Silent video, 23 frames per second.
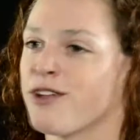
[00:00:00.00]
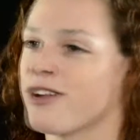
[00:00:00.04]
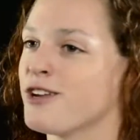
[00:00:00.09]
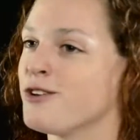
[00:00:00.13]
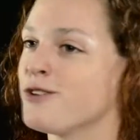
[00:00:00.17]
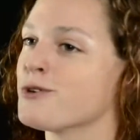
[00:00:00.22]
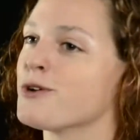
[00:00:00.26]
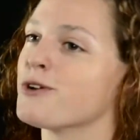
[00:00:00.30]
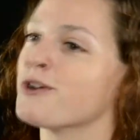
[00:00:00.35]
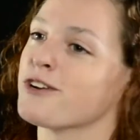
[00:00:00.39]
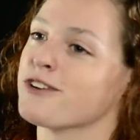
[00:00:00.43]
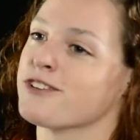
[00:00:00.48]

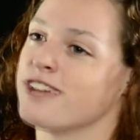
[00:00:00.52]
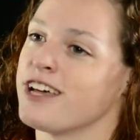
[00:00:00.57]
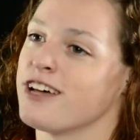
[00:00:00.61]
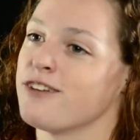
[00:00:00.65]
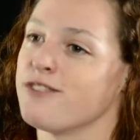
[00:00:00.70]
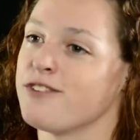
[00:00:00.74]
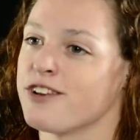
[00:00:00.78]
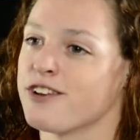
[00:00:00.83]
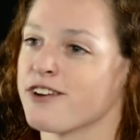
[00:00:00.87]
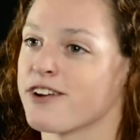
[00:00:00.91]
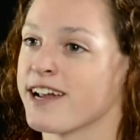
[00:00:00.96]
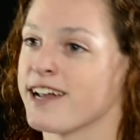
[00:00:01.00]
control yourself
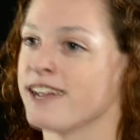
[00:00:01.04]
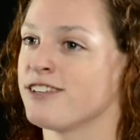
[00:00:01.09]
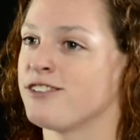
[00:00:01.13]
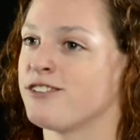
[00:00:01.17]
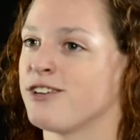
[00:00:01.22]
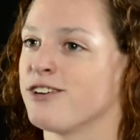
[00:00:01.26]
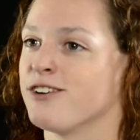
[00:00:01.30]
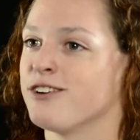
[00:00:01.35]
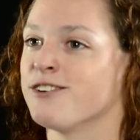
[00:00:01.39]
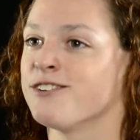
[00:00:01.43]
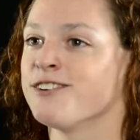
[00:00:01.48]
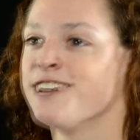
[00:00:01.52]
in a race,
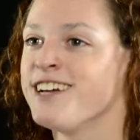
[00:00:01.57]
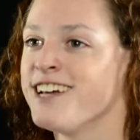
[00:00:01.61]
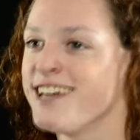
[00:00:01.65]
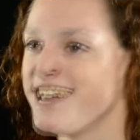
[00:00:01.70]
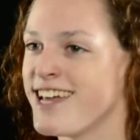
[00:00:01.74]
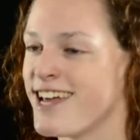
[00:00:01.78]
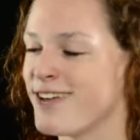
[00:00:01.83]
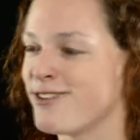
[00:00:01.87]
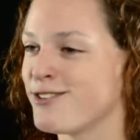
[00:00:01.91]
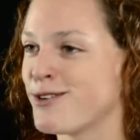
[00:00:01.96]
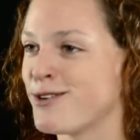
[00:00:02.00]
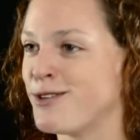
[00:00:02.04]
so
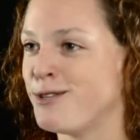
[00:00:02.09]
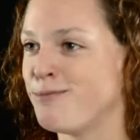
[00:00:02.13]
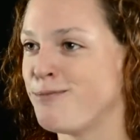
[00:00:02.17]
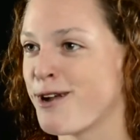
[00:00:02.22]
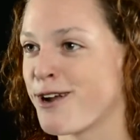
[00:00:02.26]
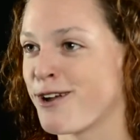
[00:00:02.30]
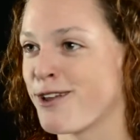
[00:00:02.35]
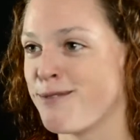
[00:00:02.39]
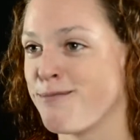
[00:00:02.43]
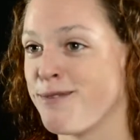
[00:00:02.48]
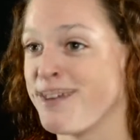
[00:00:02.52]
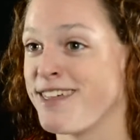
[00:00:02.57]
if someone's better
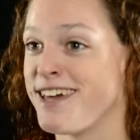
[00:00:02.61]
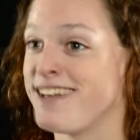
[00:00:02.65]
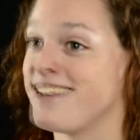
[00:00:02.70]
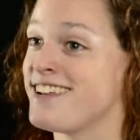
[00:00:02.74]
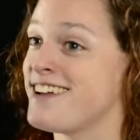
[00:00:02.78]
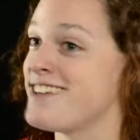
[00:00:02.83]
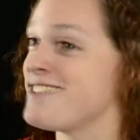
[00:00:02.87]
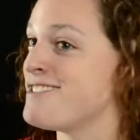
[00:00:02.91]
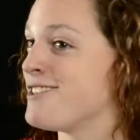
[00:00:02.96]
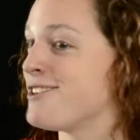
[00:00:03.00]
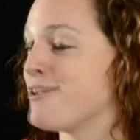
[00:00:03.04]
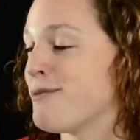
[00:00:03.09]
than me that day,
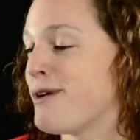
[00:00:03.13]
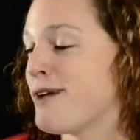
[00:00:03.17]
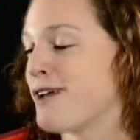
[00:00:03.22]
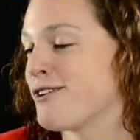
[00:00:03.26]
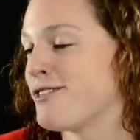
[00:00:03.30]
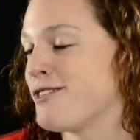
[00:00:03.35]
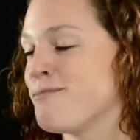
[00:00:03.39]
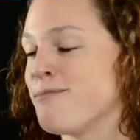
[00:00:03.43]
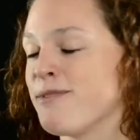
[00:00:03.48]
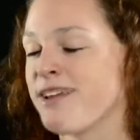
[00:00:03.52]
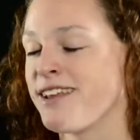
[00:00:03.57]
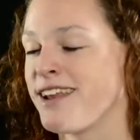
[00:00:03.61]
then they're better
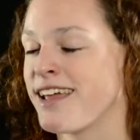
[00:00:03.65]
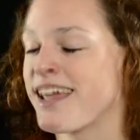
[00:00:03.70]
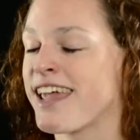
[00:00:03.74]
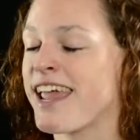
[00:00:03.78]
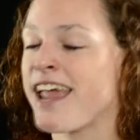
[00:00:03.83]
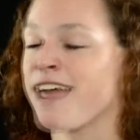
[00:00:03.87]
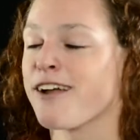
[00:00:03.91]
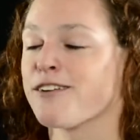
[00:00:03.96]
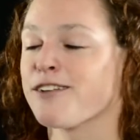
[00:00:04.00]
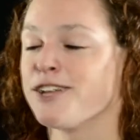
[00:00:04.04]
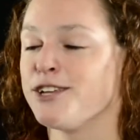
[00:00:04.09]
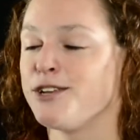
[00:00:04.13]
than me, and I
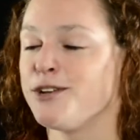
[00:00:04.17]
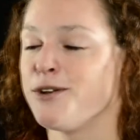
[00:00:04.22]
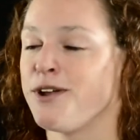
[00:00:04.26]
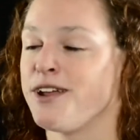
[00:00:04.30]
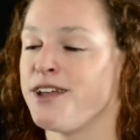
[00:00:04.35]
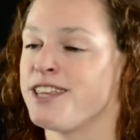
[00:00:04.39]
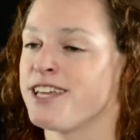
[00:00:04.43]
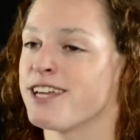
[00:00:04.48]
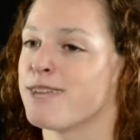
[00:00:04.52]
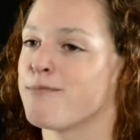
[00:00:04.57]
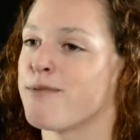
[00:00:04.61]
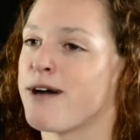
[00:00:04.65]
can't really do
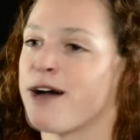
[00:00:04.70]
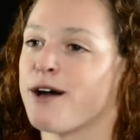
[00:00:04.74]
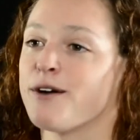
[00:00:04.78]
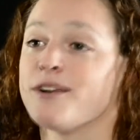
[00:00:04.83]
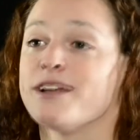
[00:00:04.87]
anything about